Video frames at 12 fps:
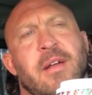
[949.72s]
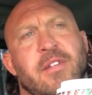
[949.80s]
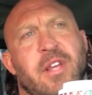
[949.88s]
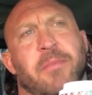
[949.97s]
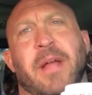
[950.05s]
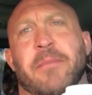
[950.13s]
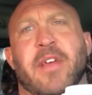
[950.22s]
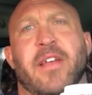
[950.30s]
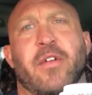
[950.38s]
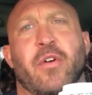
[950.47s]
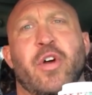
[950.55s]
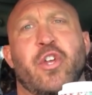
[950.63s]
sometimes I
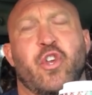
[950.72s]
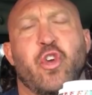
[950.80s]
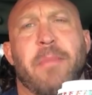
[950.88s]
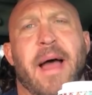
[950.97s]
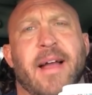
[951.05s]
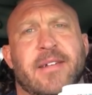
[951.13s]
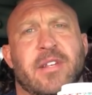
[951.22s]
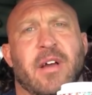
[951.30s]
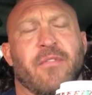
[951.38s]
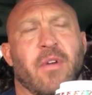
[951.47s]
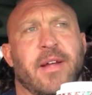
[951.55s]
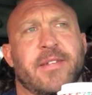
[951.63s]
do two bags
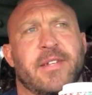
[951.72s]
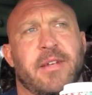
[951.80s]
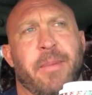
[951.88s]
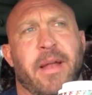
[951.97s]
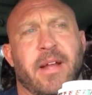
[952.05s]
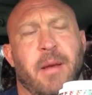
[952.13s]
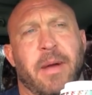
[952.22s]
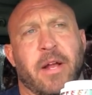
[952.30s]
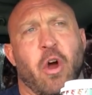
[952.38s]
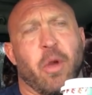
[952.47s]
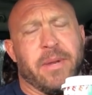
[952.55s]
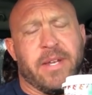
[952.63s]
of rice, depending on my
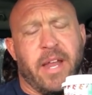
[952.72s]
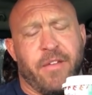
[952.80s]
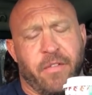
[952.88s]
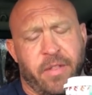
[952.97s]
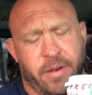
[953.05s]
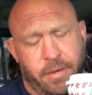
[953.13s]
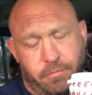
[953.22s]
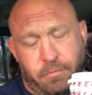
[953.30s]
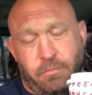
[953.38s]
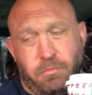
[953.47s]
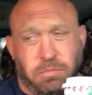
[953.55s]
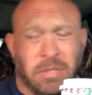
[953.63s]
carb intake for the
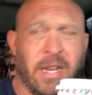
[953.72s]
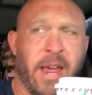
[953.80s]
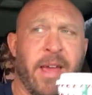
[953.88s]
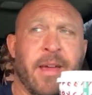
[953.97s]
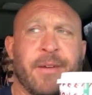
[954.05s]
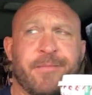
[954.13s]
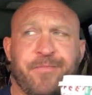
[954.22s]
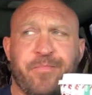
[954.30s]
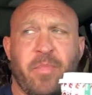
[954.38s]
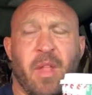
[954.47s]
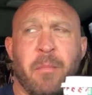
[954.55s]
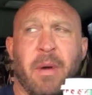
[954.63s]
day.
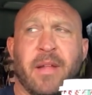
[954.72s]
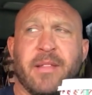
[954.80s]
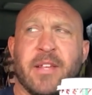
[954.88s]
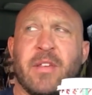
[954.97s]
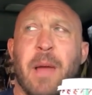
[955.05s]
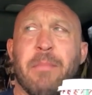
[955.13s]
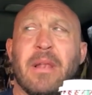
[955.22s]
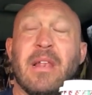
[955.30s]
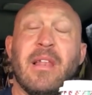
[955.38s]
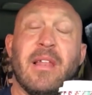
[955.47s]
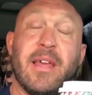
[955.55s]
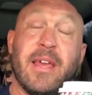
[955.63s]
But this, I
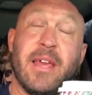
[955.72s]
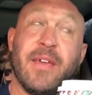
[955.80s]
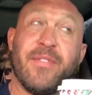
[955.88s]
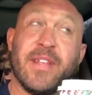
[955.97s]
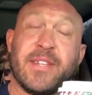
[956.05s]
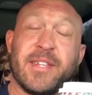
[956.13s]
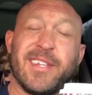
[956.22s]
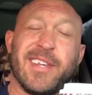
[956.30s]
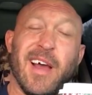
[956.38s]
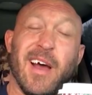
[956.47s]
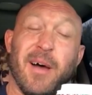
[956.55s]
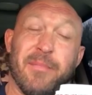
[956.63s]
believe this
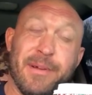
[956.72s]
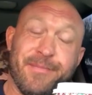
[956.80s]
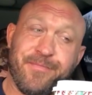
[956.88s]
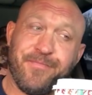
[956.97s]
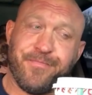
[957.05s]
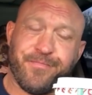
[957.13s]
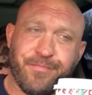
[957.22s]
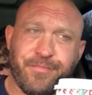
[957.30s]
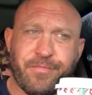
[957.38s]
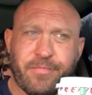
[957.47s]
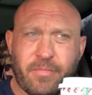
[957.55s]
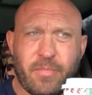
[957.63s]
sub
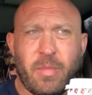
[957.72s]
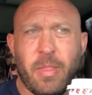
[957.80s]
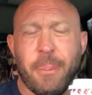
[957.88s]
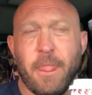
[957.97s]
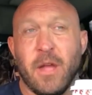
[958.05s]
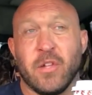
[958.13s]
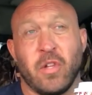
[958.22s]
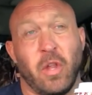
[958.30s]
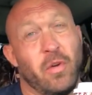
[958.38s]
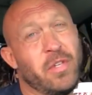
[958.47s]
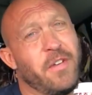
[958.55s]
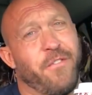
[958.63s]
is
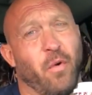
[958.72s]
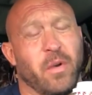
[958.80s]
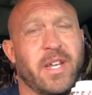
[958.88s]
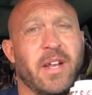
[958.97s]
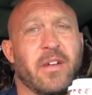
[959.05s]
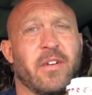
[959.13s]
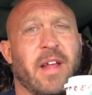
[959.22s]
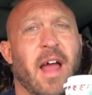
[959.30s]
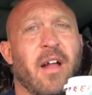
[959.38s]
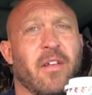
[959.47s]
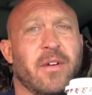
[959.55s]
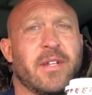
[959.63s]
close to 1,400
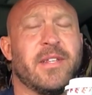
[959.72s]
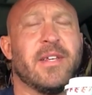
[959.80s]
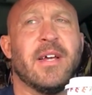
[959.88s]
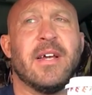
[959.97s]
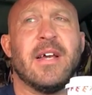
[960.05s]
calories.